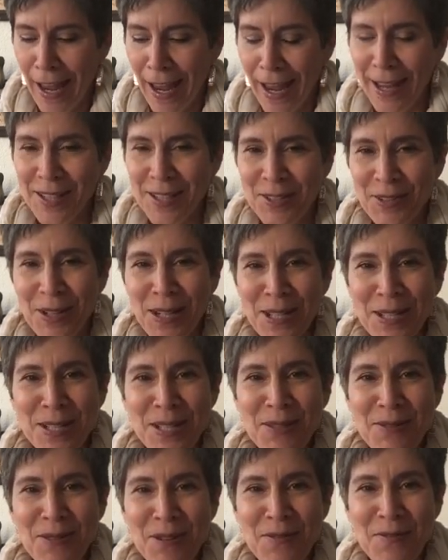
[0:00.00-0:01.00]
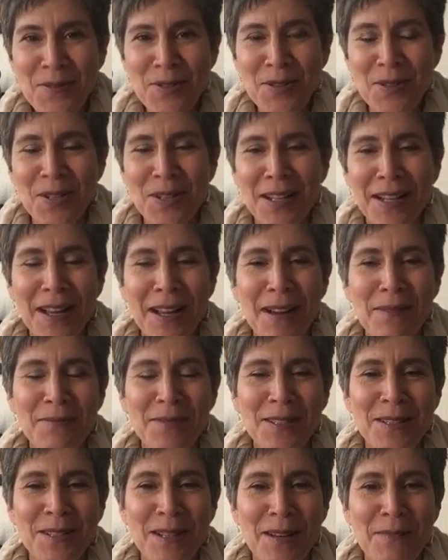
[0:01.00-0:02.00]
And Tracy Riffle
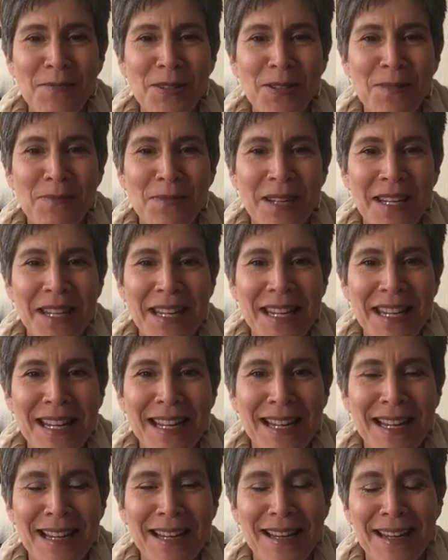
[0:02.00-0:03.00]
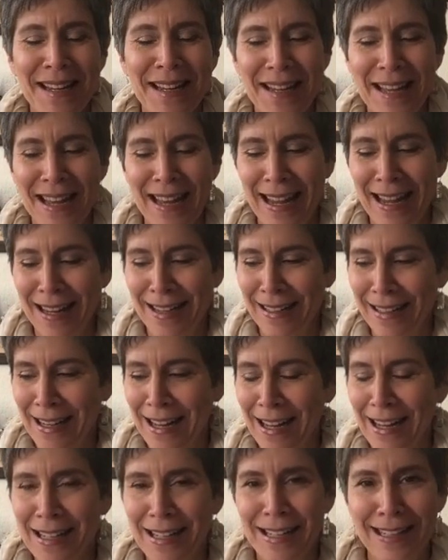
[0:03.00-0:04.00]
comes up to me and
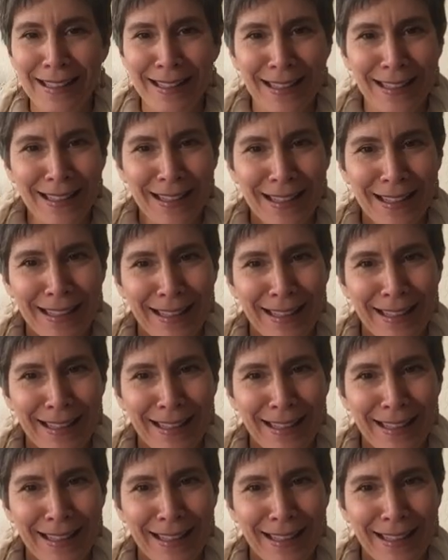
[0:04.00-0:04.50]
kind of like